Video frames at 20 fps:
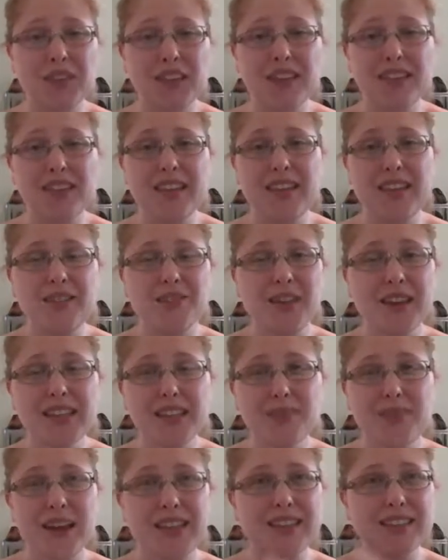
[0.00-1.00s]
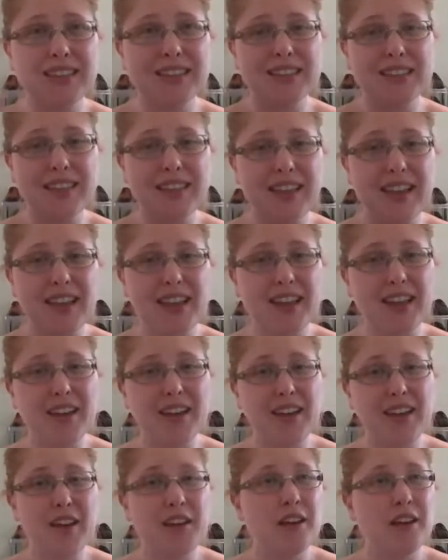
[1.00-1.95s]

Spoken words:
the face masks that they